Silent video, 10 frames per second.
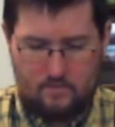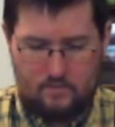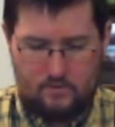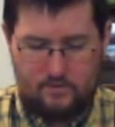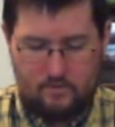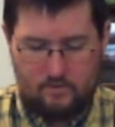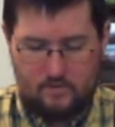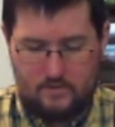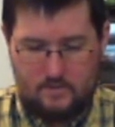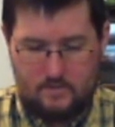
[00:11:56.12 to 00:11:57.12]
She's not
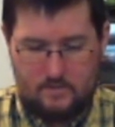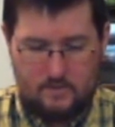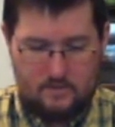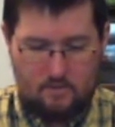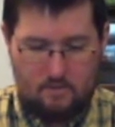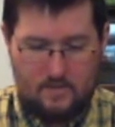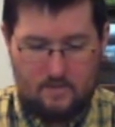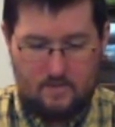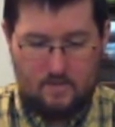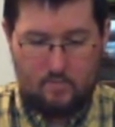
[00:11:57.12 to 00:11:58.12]
going to discard
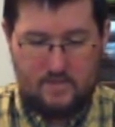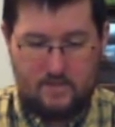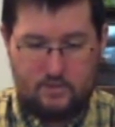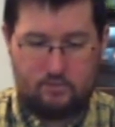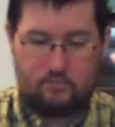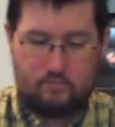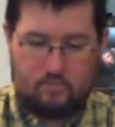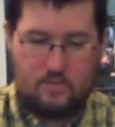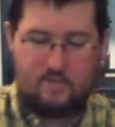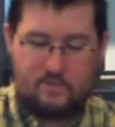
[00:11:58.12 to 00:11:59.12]
anything, but then she'll
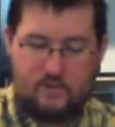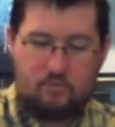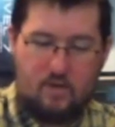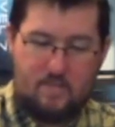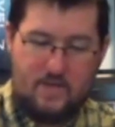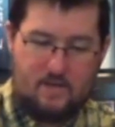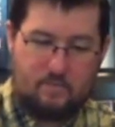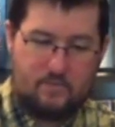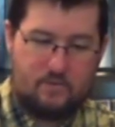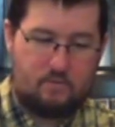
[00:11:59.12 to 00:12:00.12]
obviously draw back
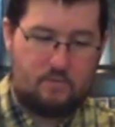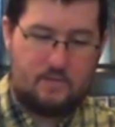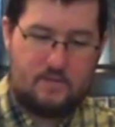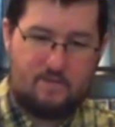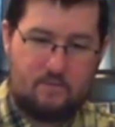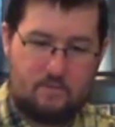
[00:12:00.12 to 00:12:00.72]
up to 7.